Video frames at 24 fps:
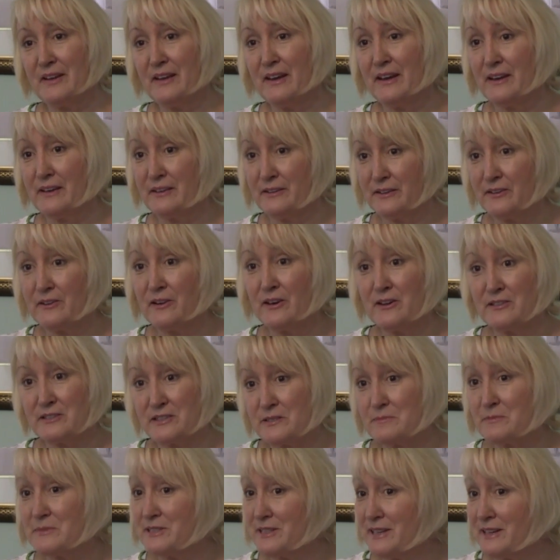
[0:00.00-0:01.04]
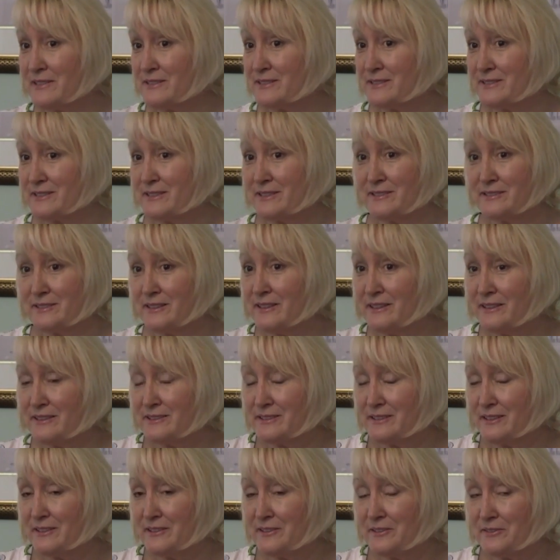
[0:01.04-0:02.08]
it causes metastases. Yeah,
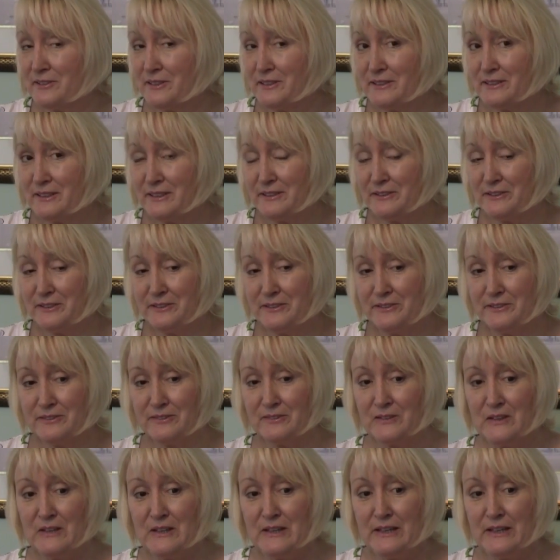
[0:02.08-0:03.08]
it's not a great thing to do.